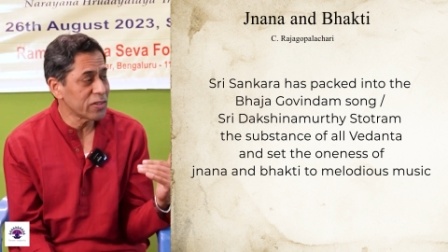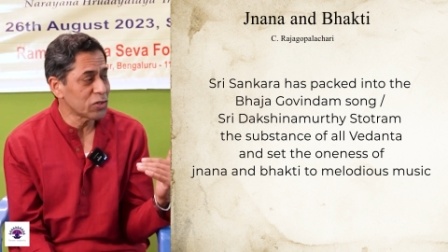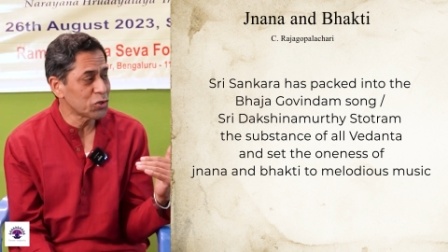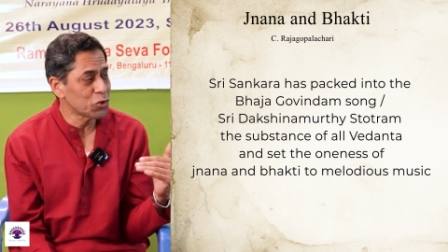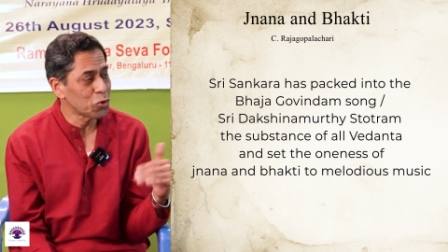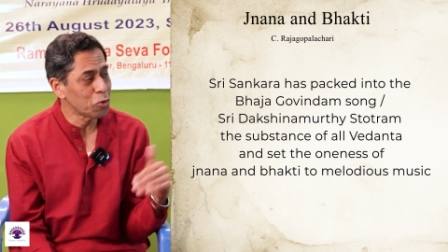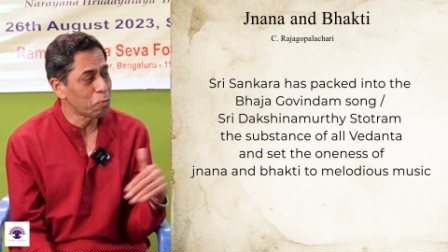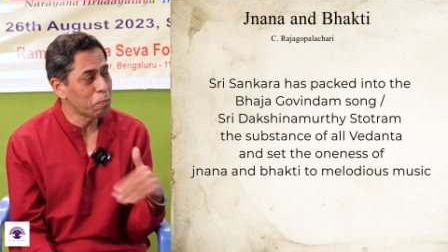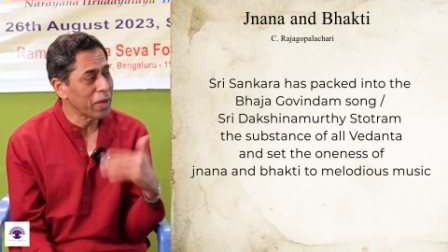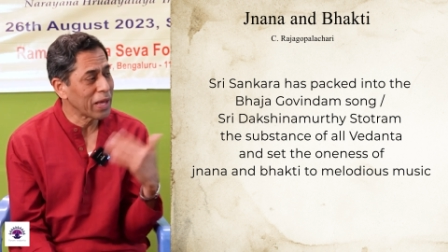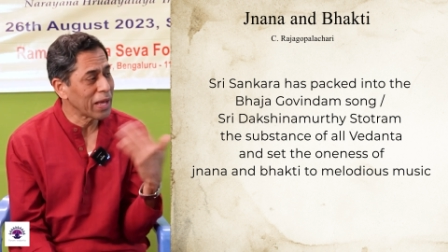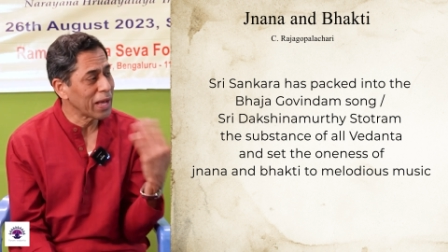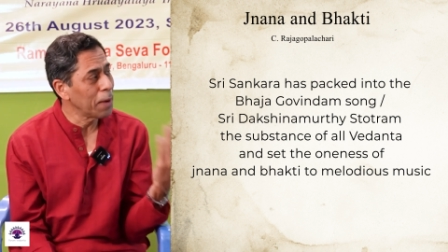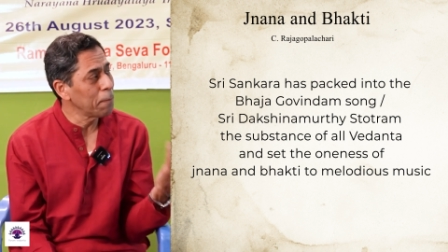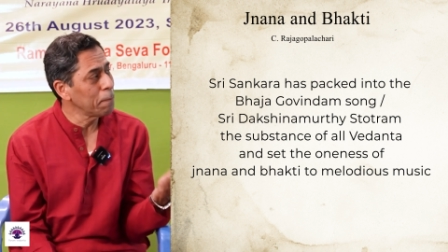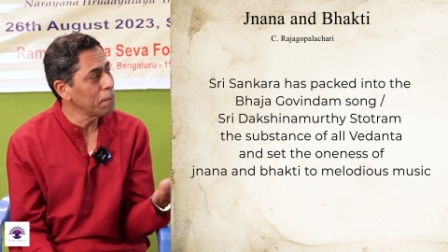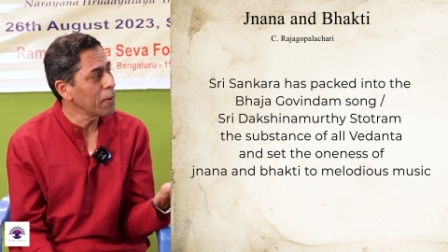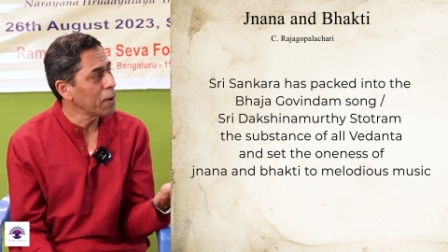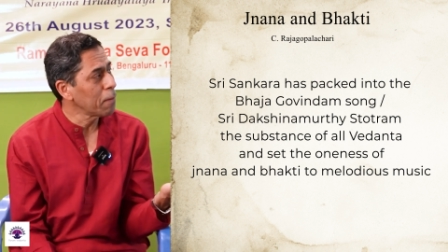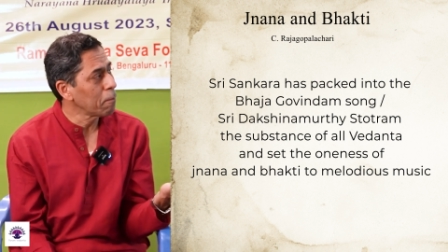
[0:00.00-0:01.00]
we should
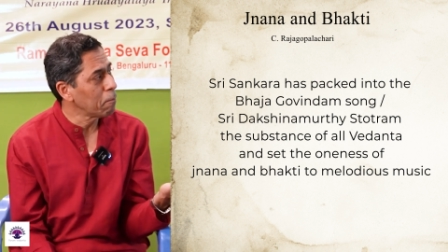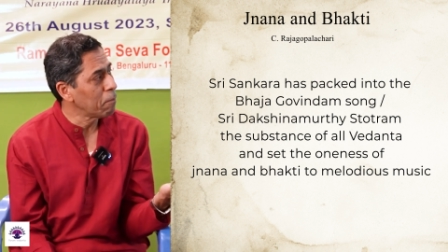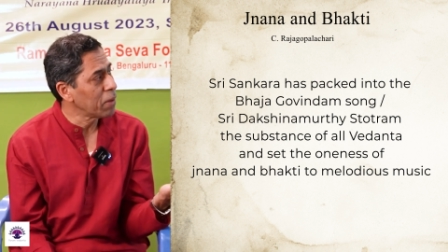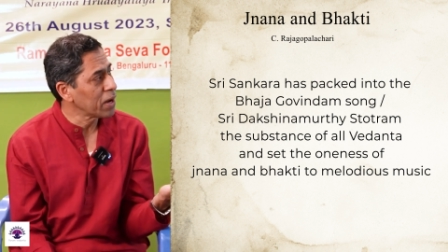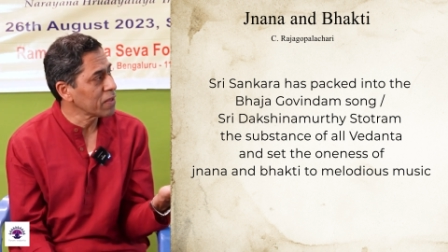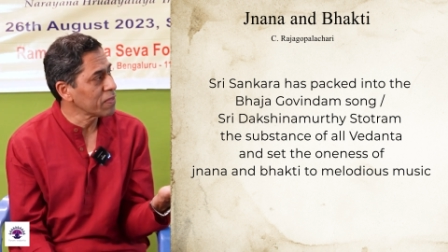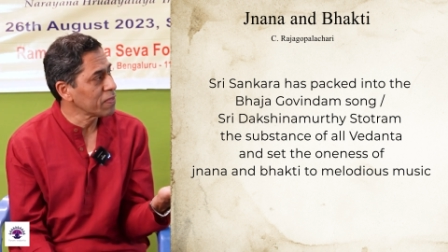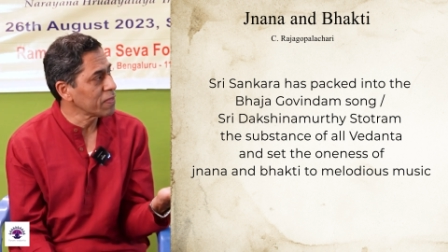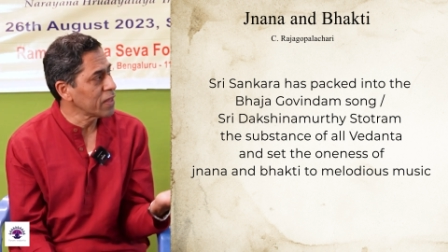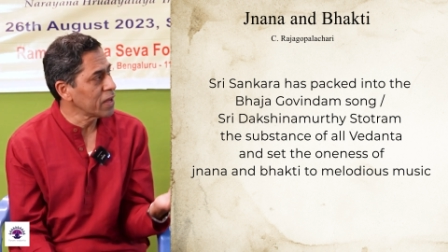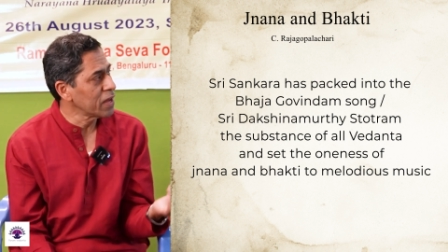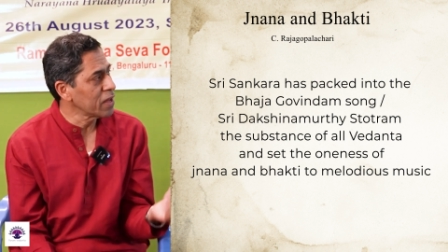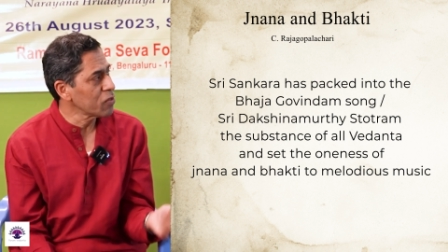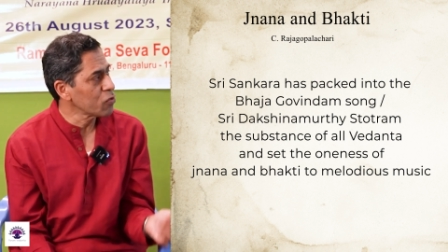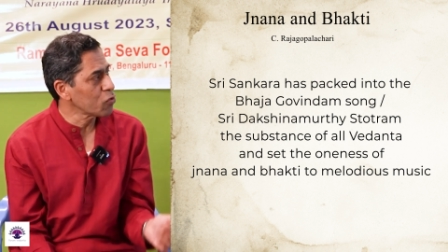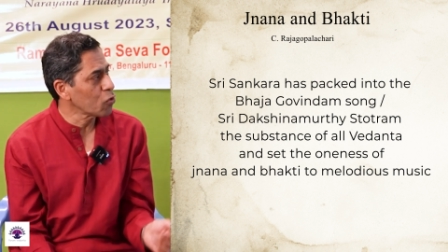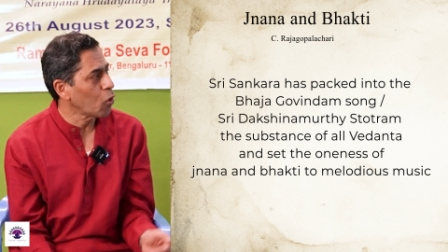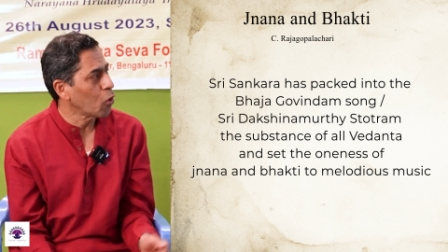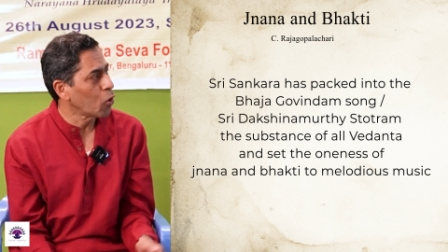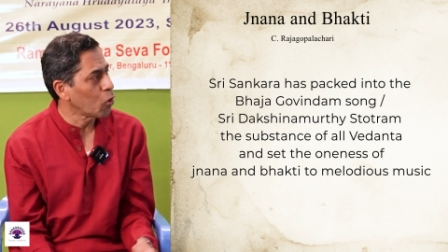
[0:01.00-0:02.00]
become
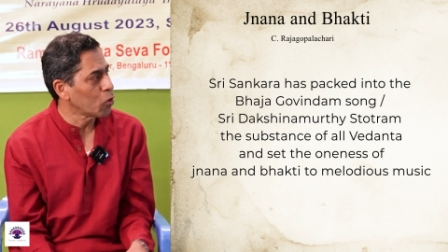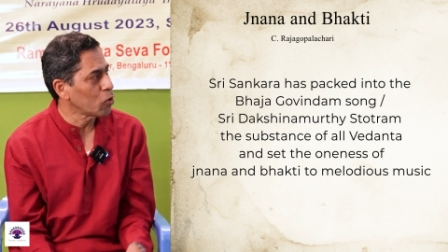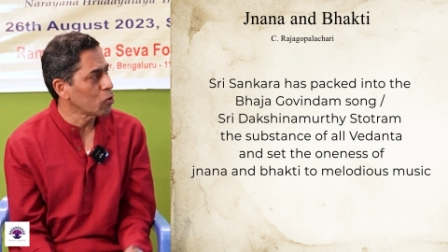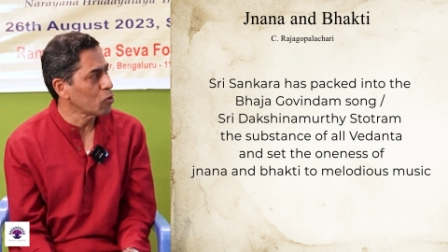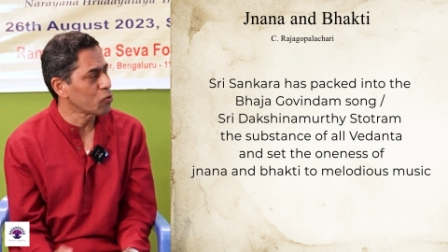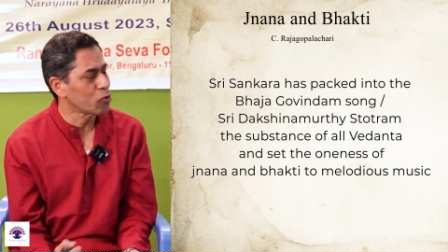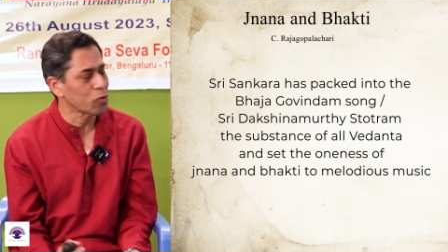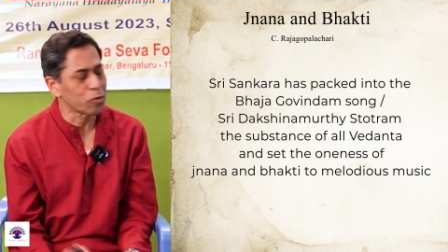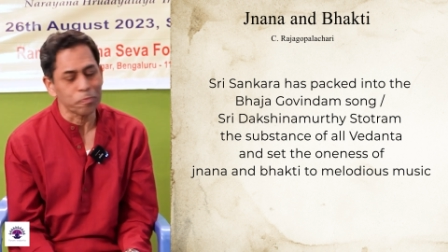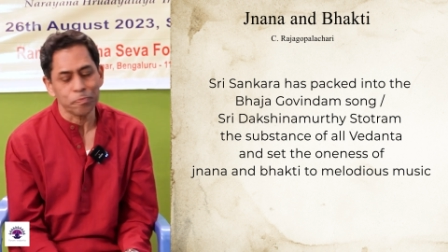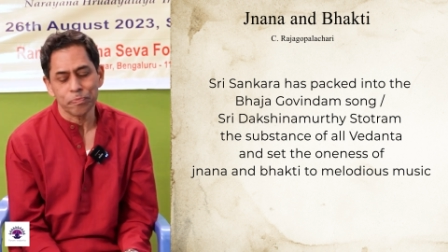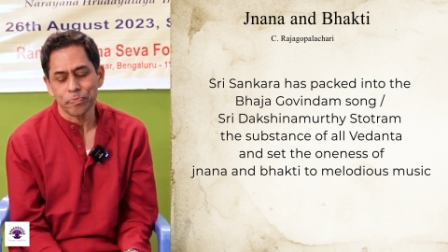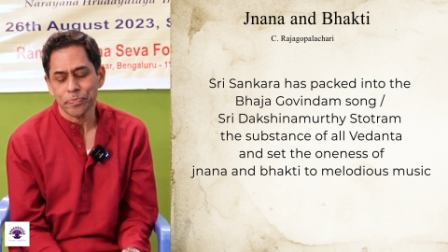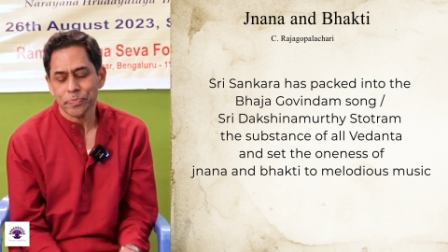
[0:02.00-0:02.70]
bhaktas also.